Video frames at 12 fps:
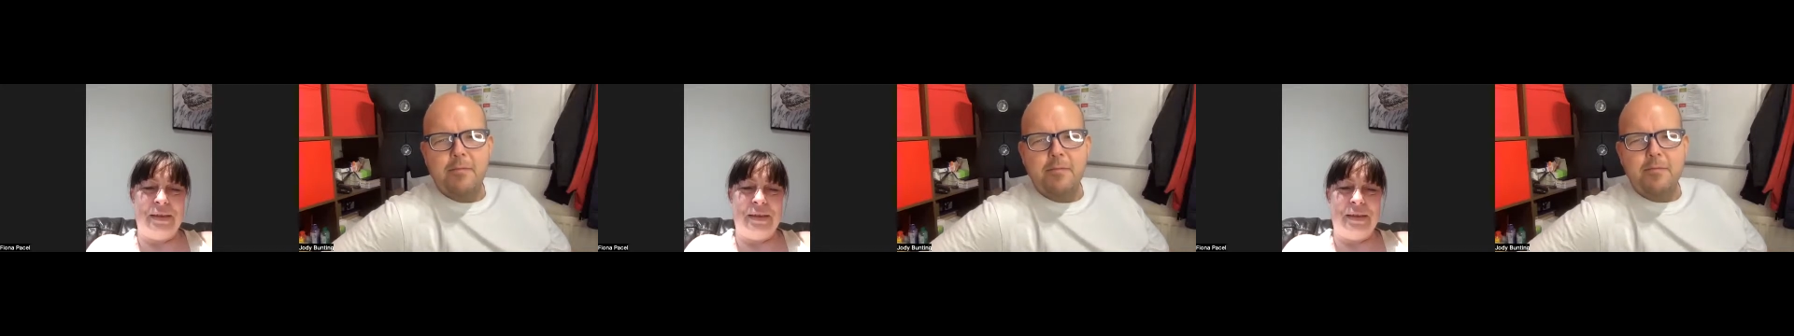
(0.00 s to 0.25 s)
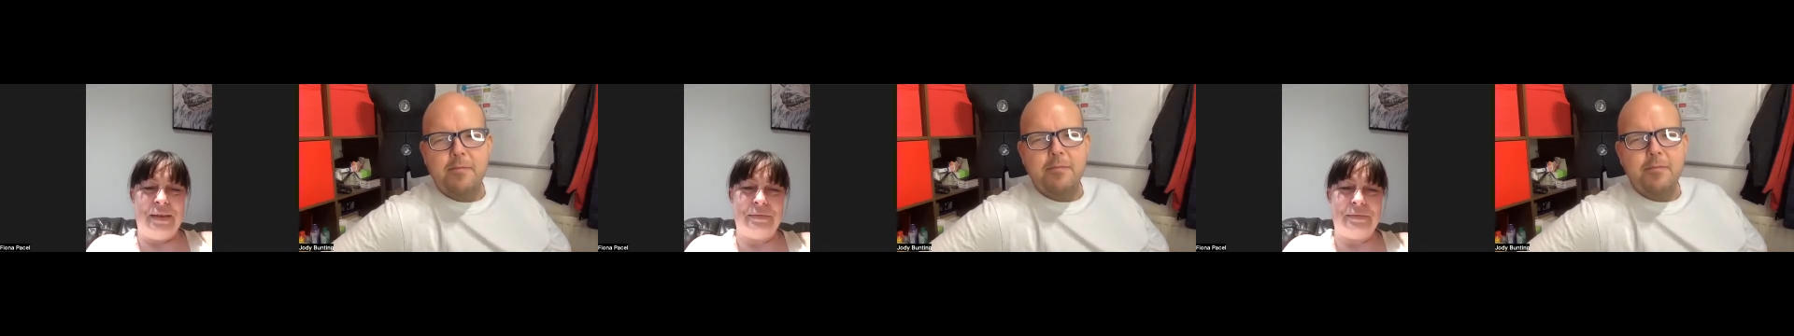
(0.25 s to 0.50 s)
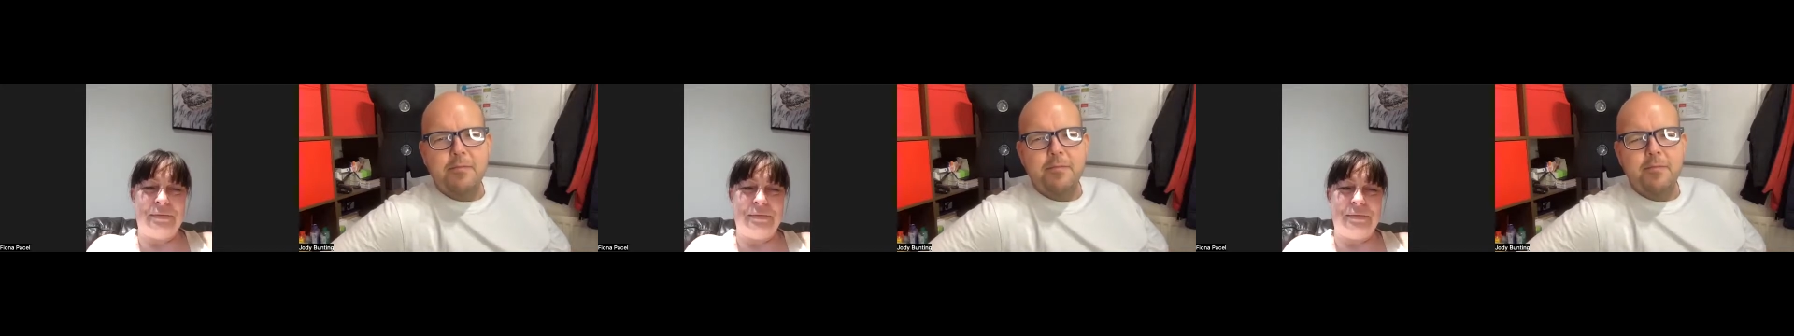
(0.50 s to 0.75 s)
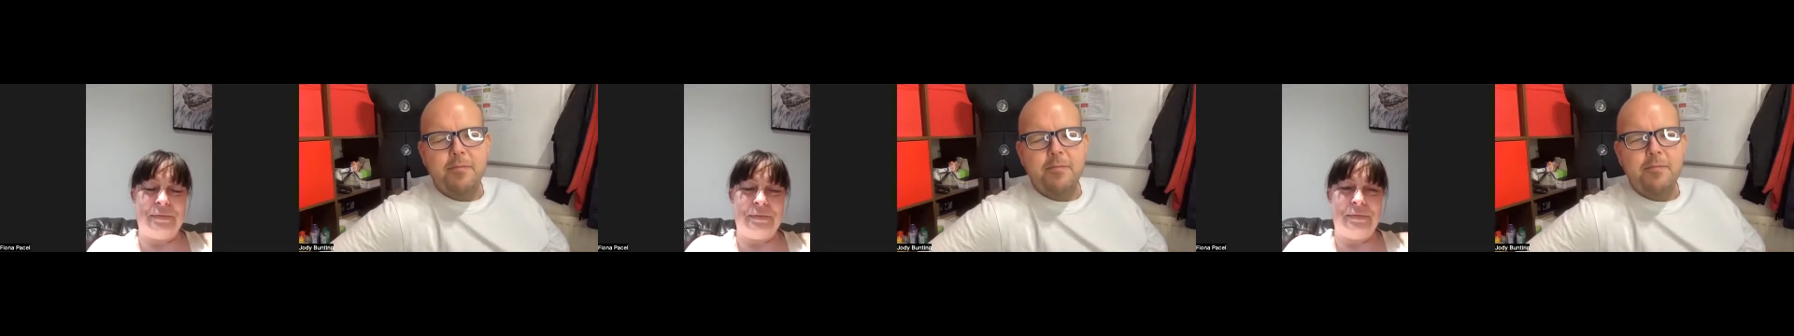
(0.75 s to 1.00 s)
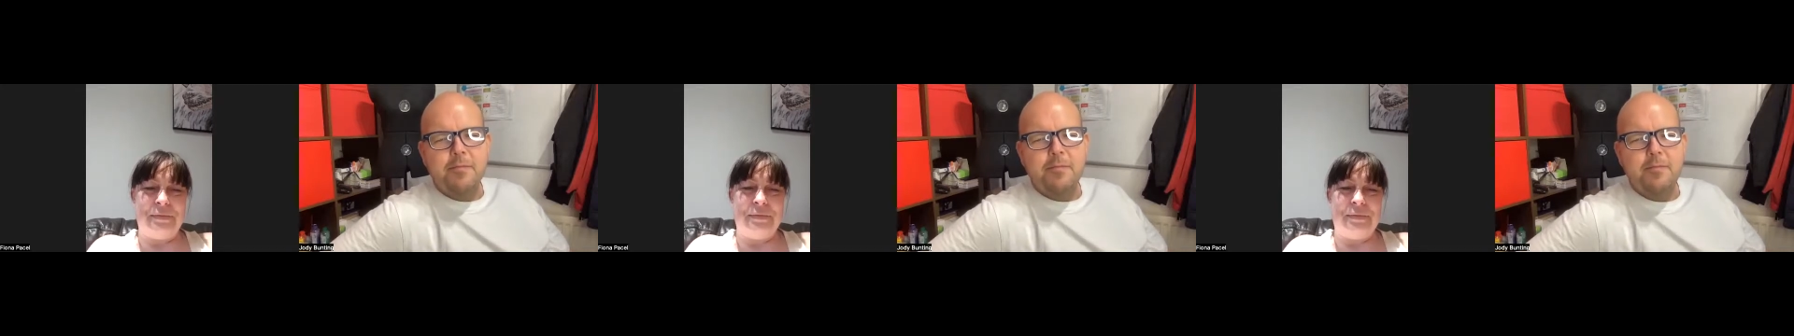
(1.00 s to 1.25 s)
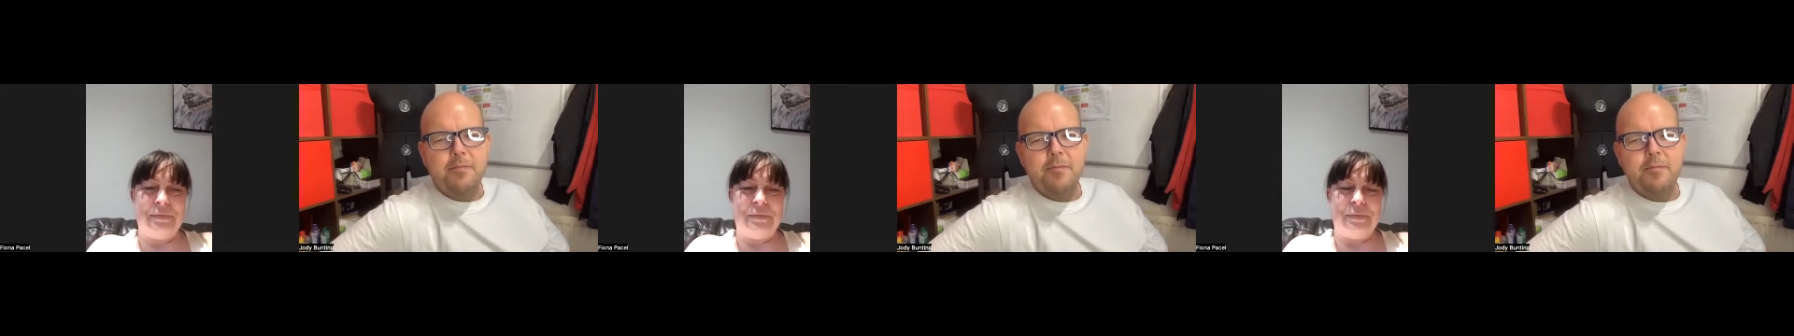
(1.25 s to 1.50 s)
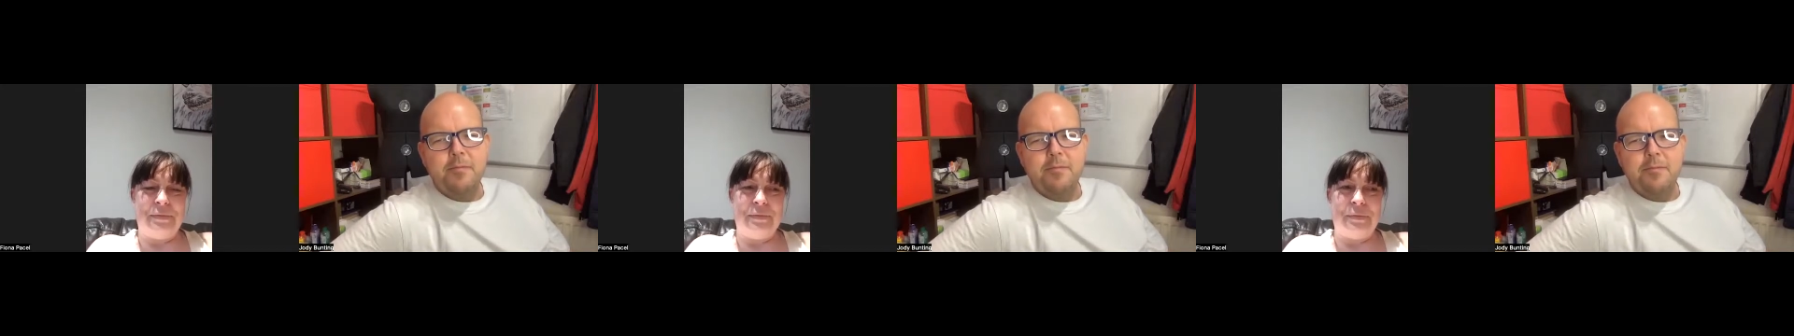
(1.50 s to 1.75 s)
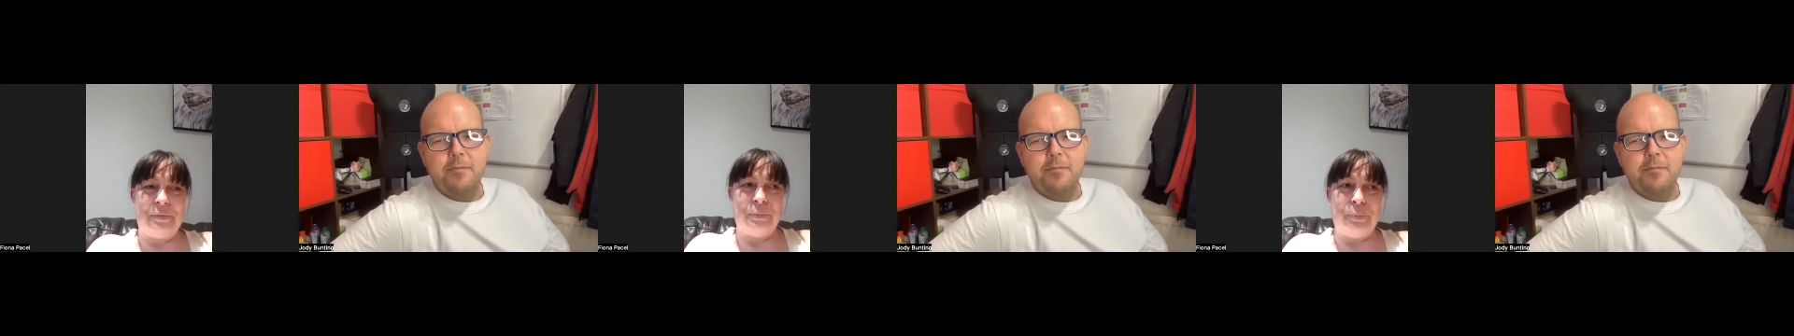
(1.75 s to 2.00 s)

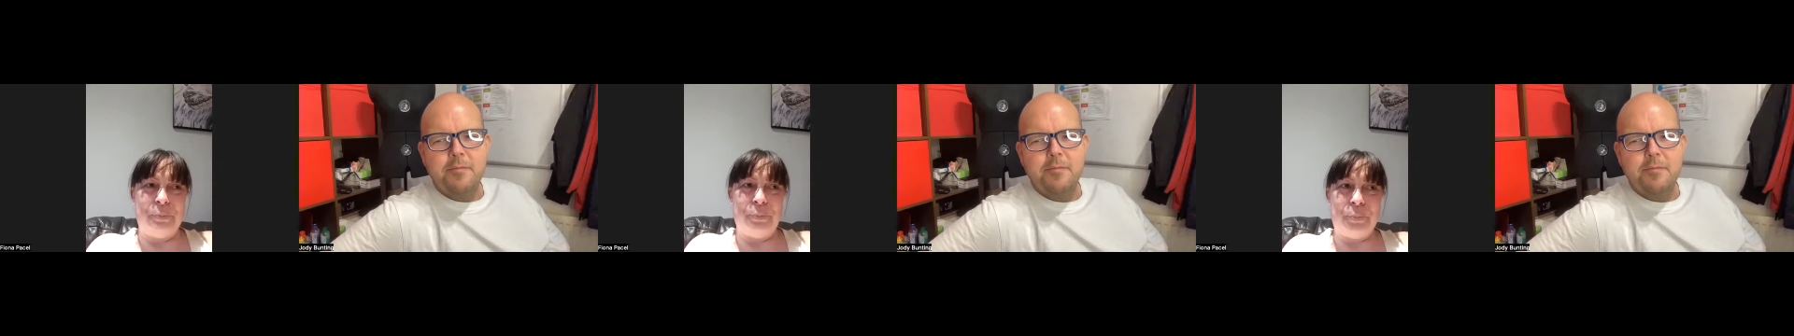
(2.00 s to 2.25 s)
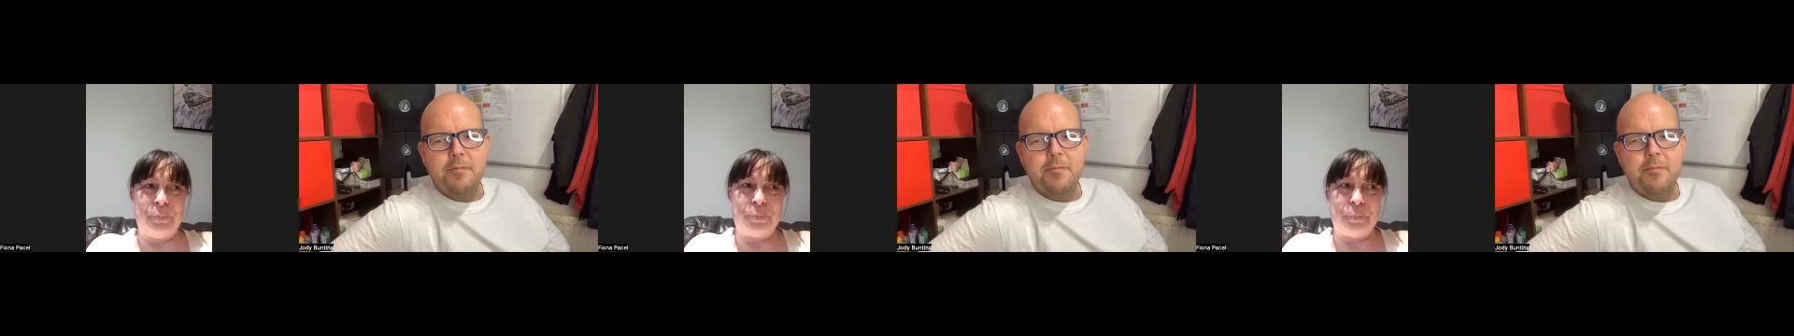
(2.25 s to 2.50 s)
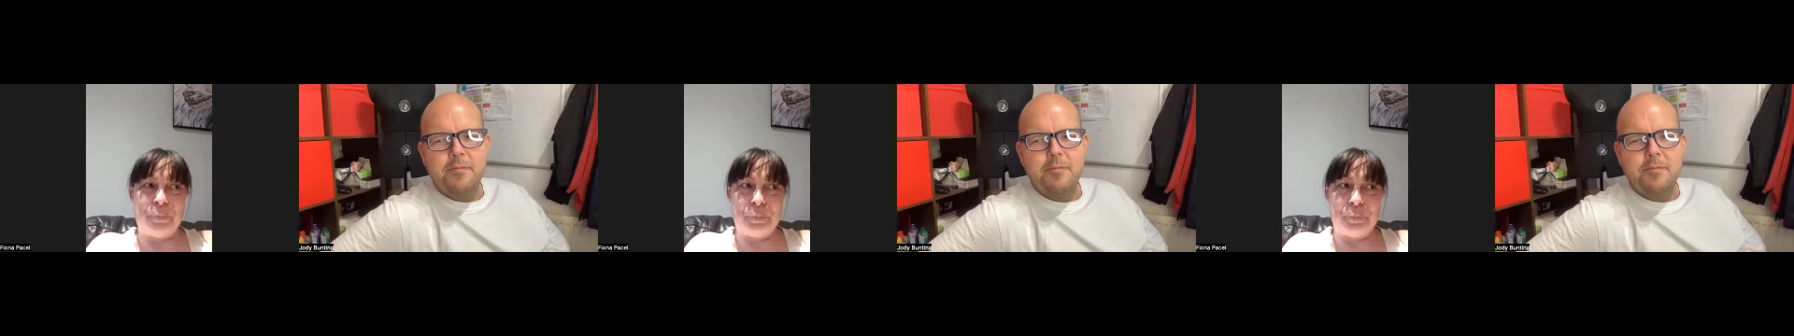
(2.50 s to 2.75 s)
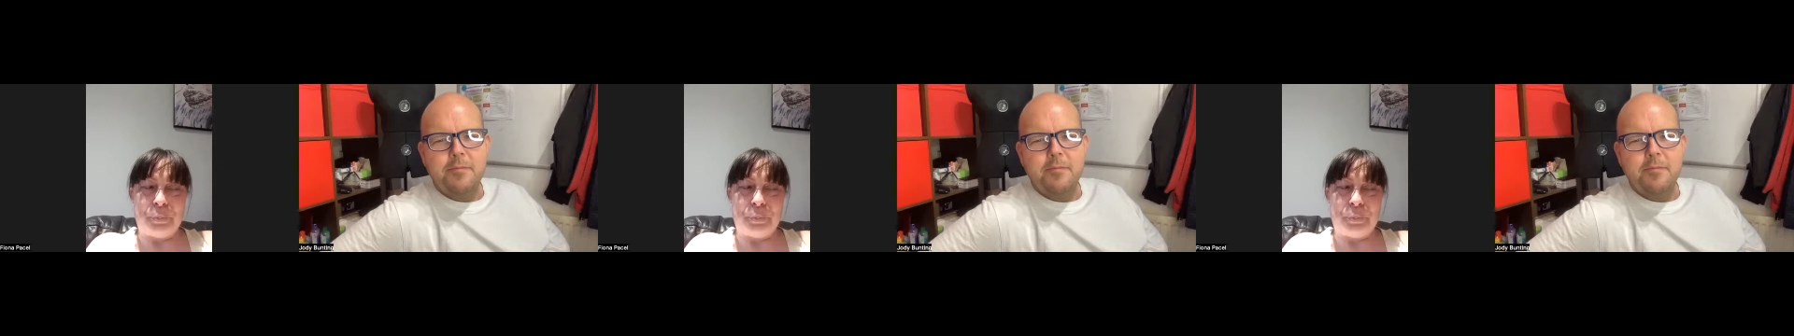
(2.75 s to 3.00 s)
(no one is talking)